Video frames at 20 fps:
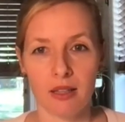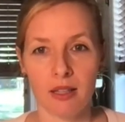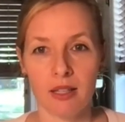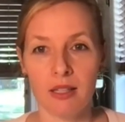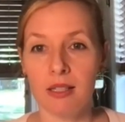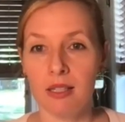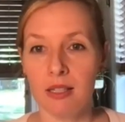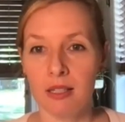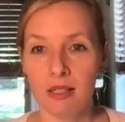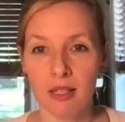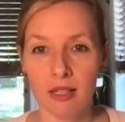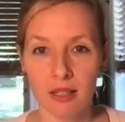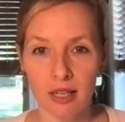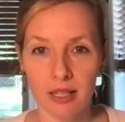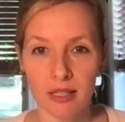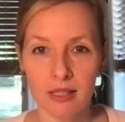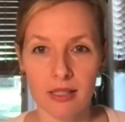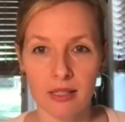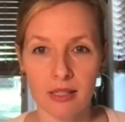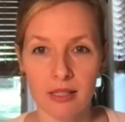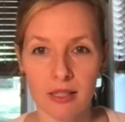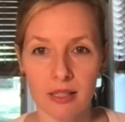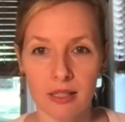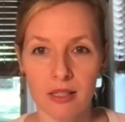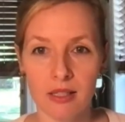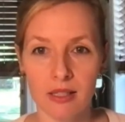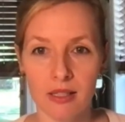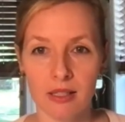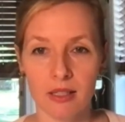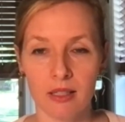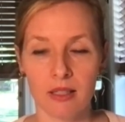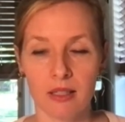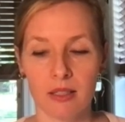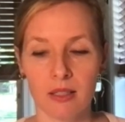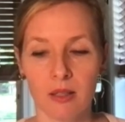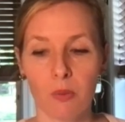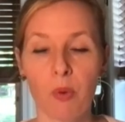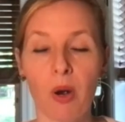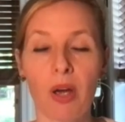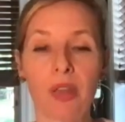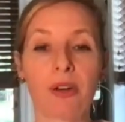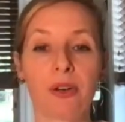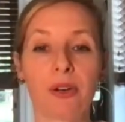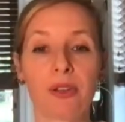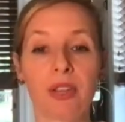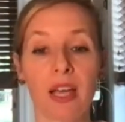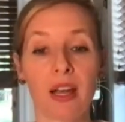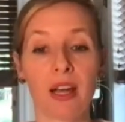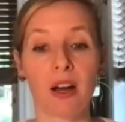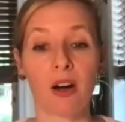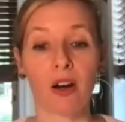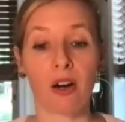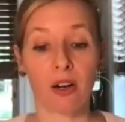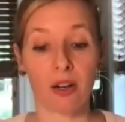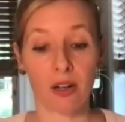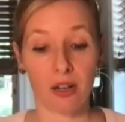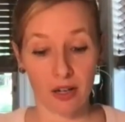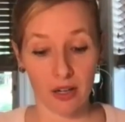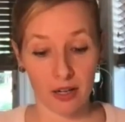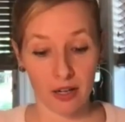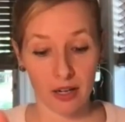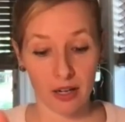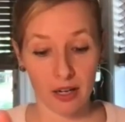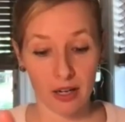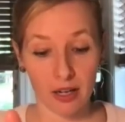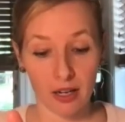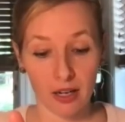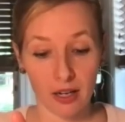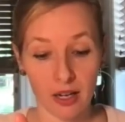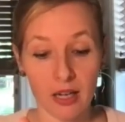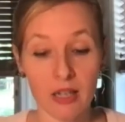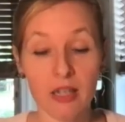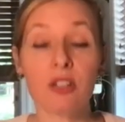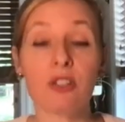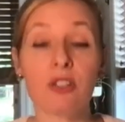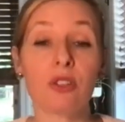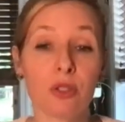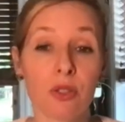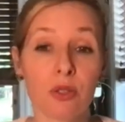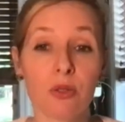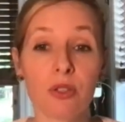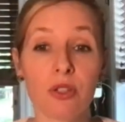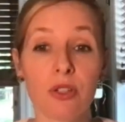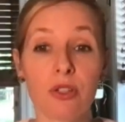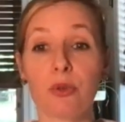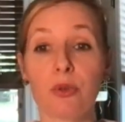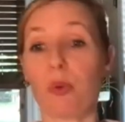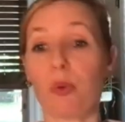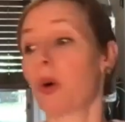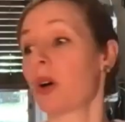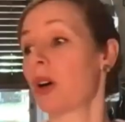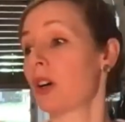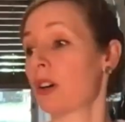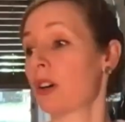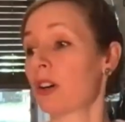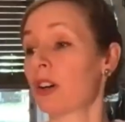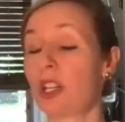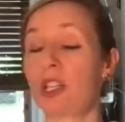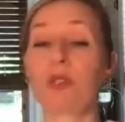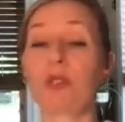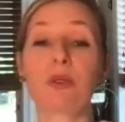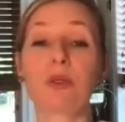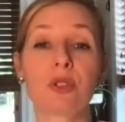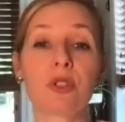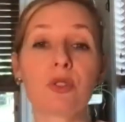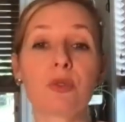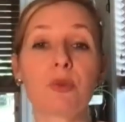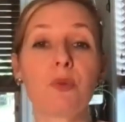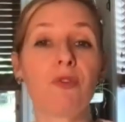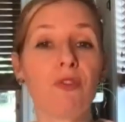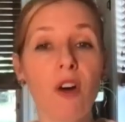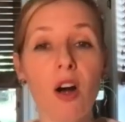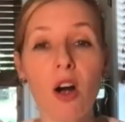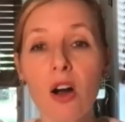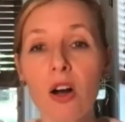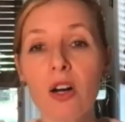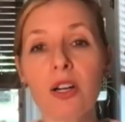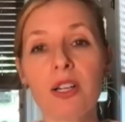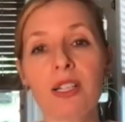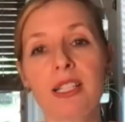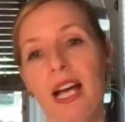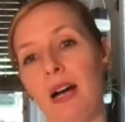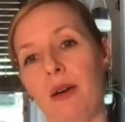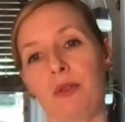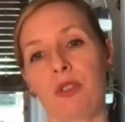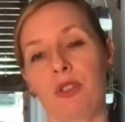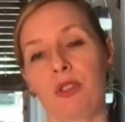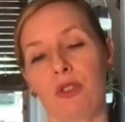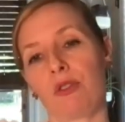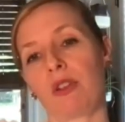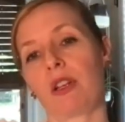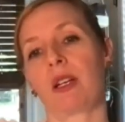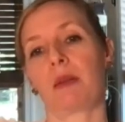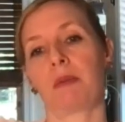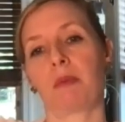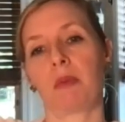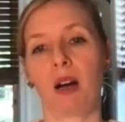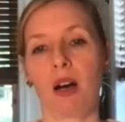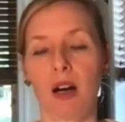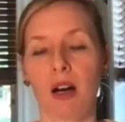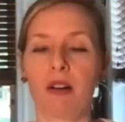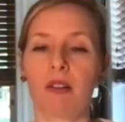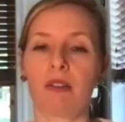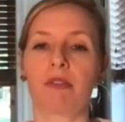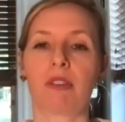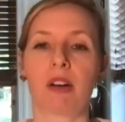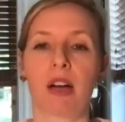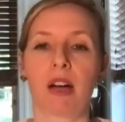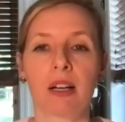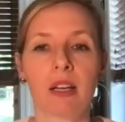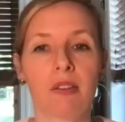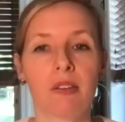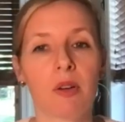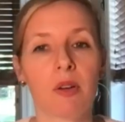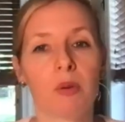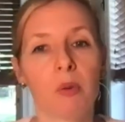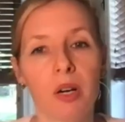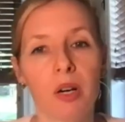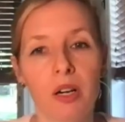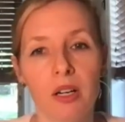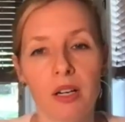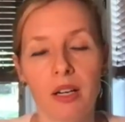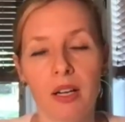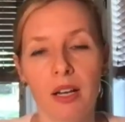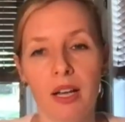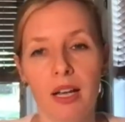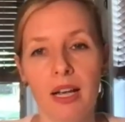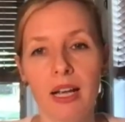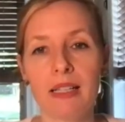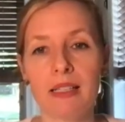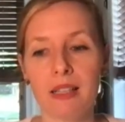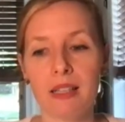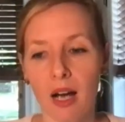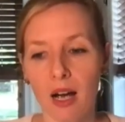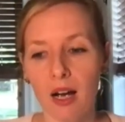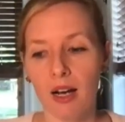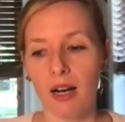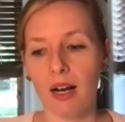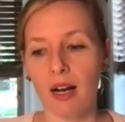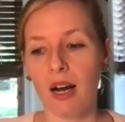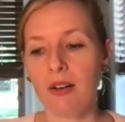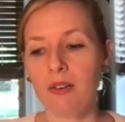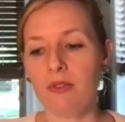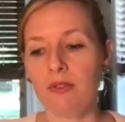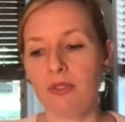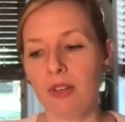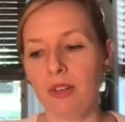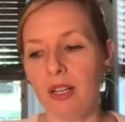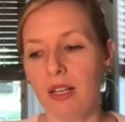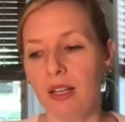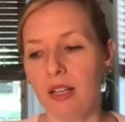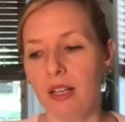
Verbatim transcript: the CC licenses, whether they are initial users or users far downstream of a given work. It's kind of